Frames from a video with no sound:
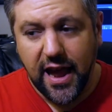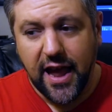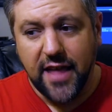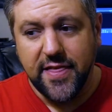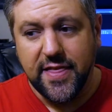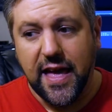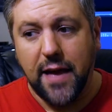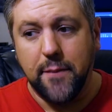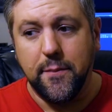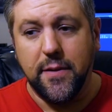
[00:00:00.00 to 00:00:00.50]

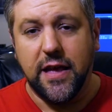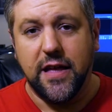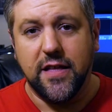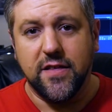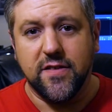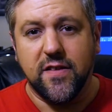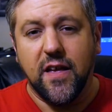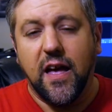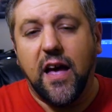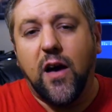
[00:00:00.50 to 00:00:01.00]
and that
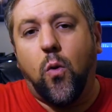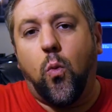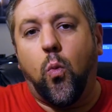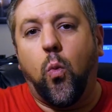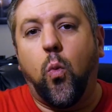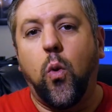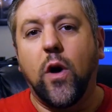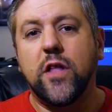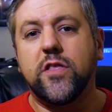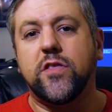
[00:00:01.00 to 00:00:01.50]
means,
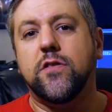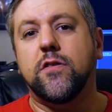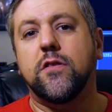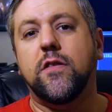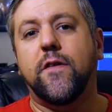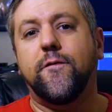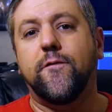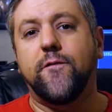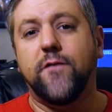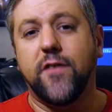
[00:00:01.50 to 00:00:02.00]
what do
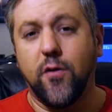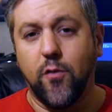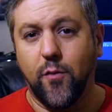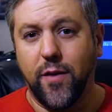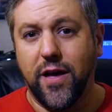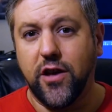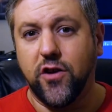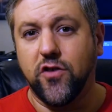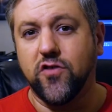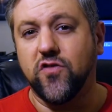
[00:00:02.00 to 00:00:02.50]
the
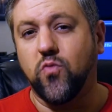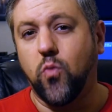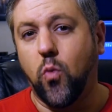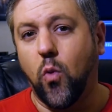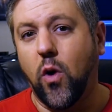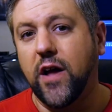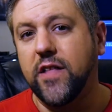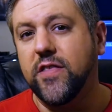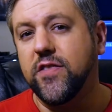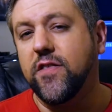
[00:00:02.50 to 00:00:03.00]
filmmakers
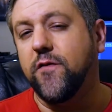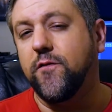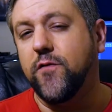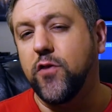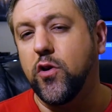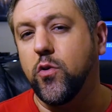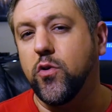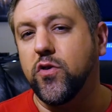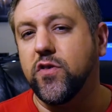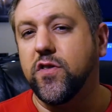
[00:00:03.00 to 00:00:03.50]
want the
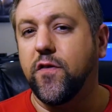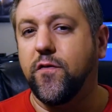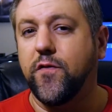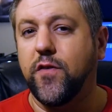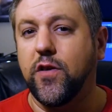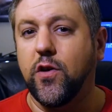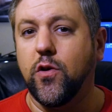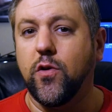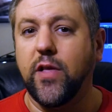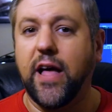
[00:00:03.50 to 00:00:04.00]
viewers to
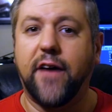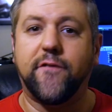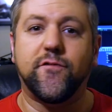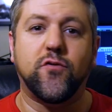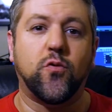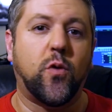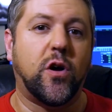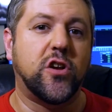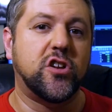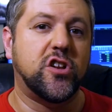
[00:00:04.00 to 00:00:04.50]
feel
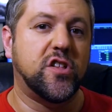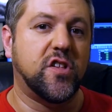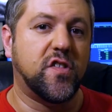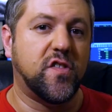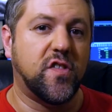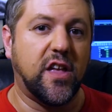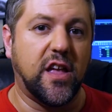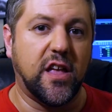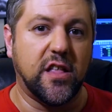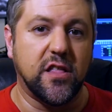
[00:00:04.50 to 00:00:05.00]
after watching the
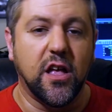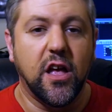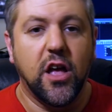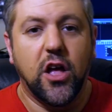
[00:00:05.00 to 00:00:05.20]
scene?